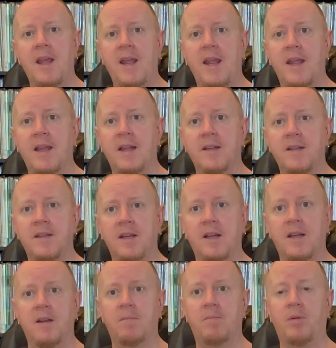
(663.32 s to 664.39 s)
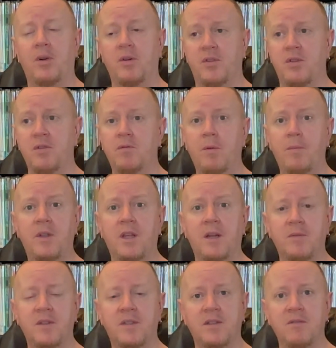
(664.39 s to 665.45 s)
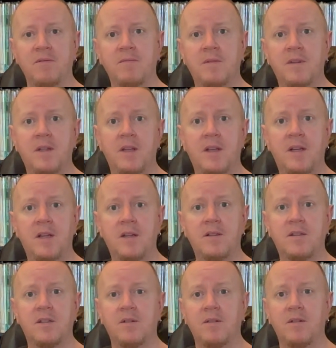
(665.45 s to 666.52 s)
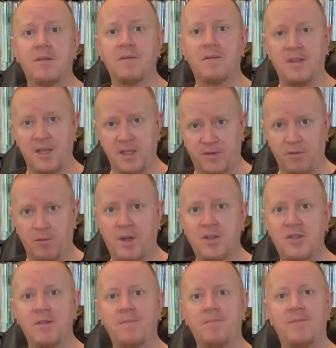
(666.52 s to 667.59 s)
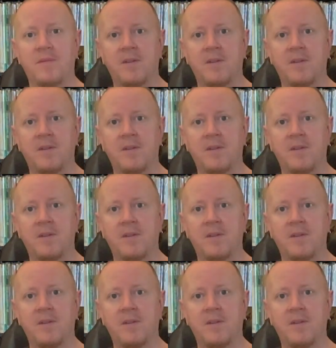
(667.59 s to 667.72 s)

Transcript: and part two will be coming soon. So thanks for watching.